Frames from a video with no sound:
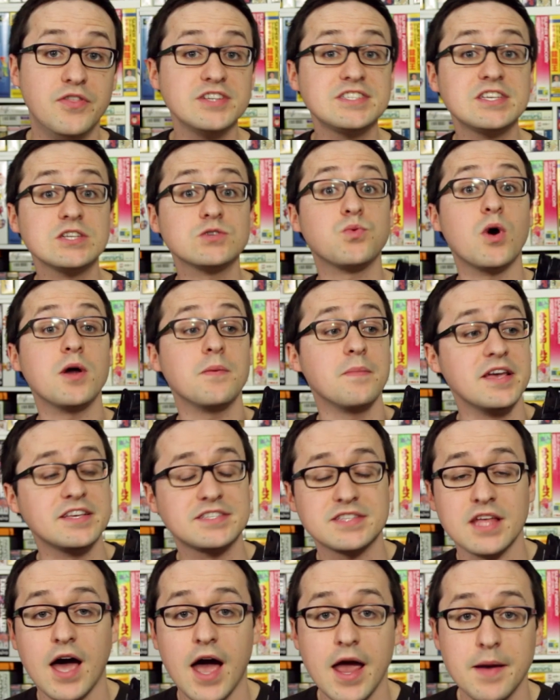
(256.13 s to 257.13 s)
This is what
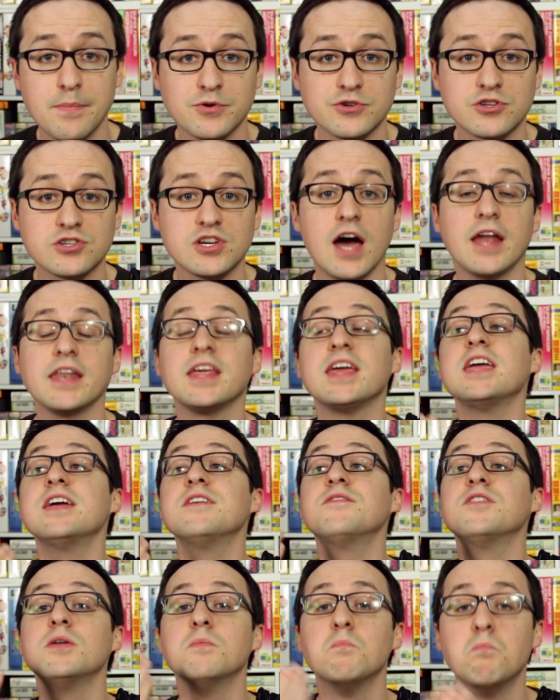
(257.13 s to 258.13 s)
makes the Hypershot
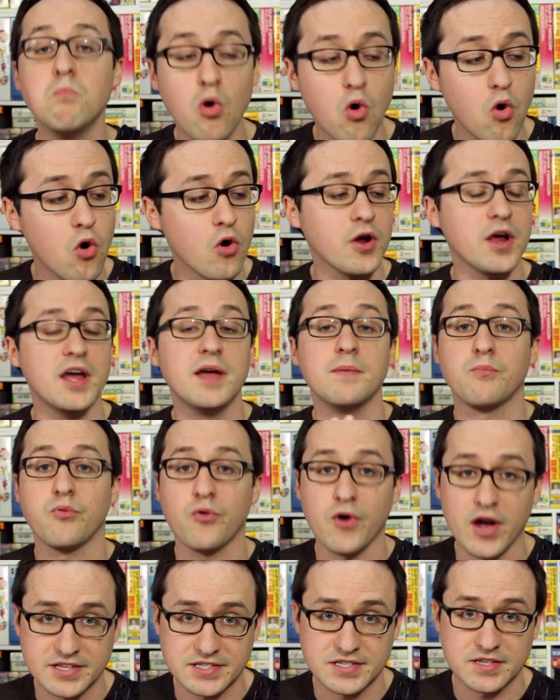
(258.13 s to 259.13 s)
even more
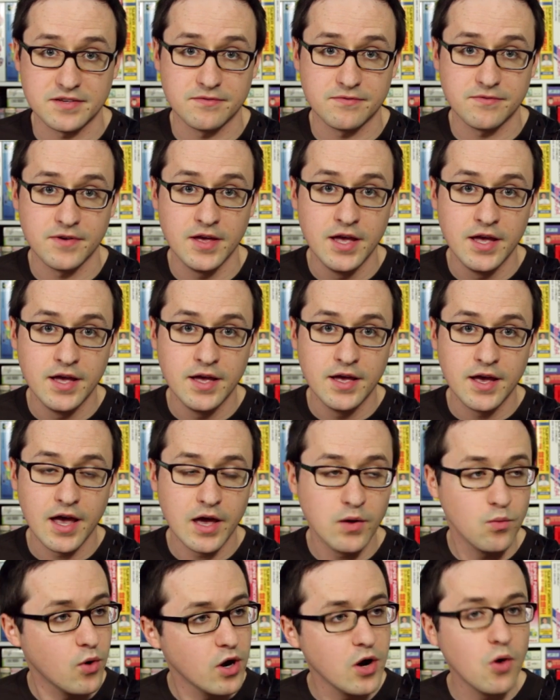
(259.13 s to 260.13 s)
impressive.
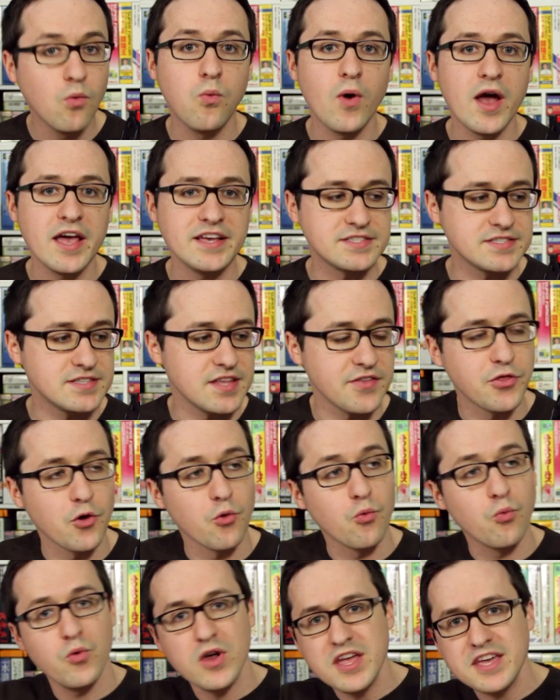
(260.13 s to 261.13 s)
And what a waste that
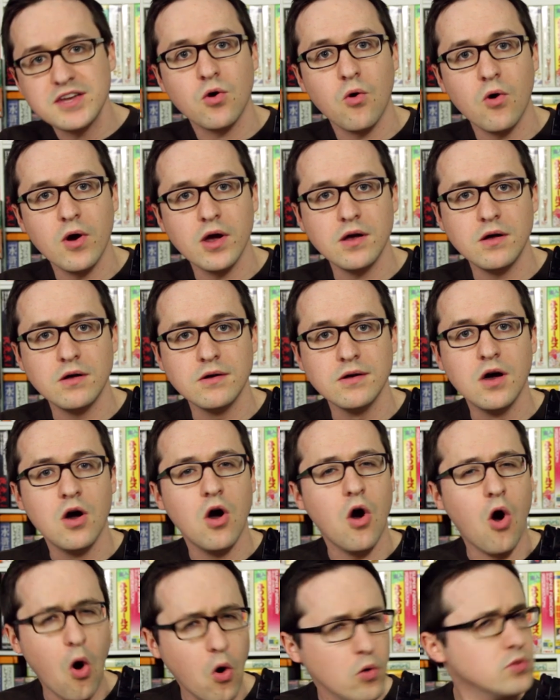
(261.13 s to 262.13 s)
the recoil
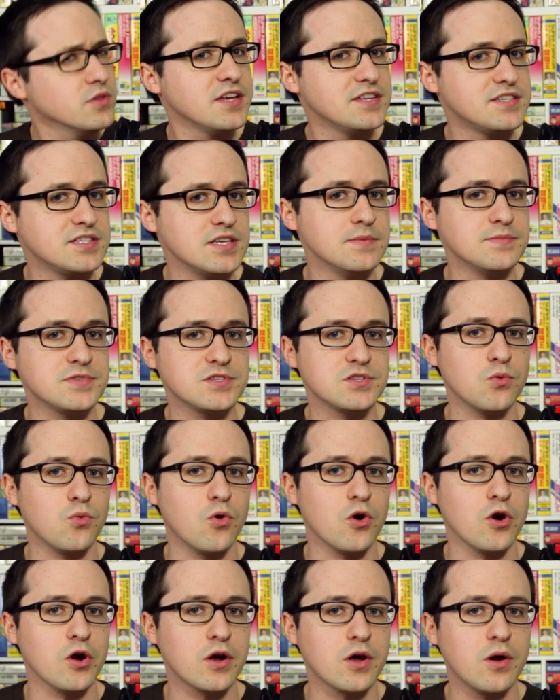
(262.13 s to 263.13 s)
only seems to
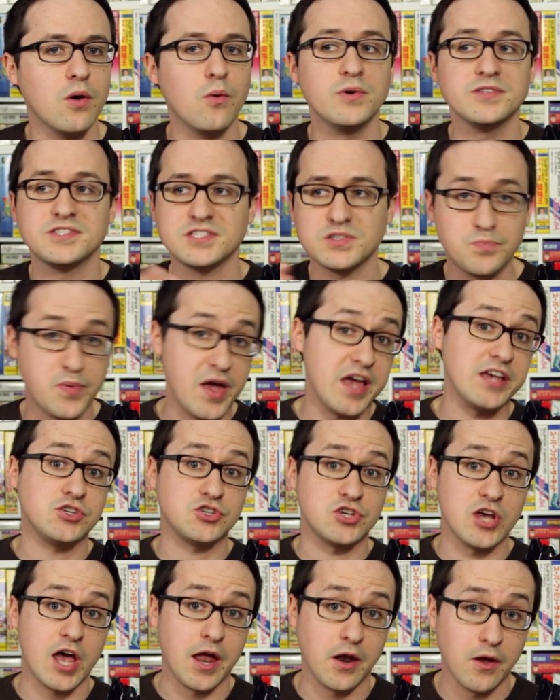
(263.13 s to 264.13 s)
work with Space
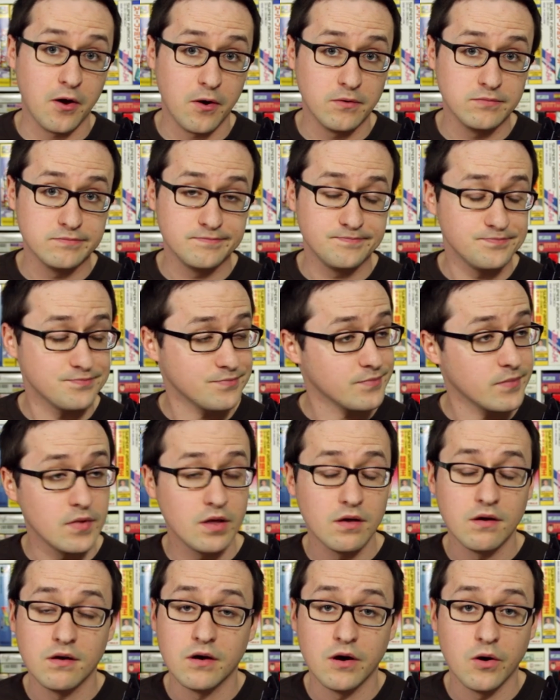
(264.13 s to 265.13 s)
Shadow.
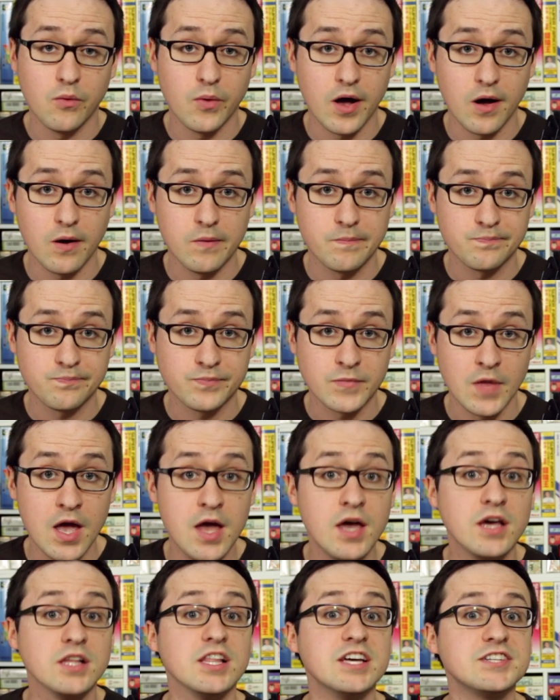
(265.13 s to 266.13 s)
Oh well.
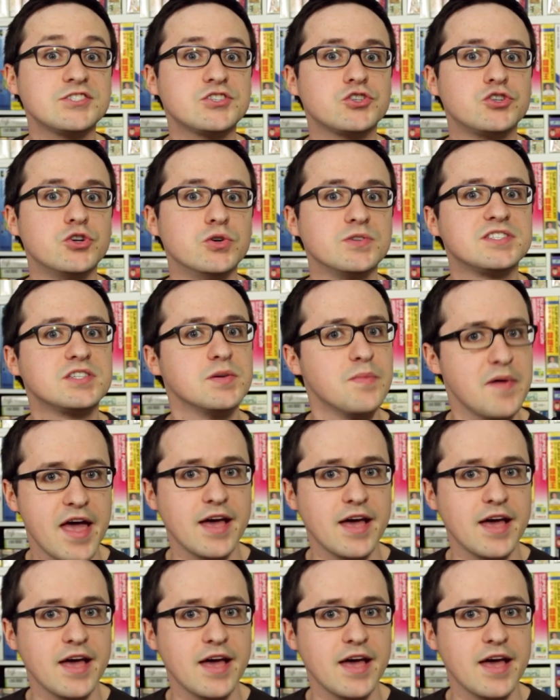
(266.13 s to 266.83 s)
Let's shoot some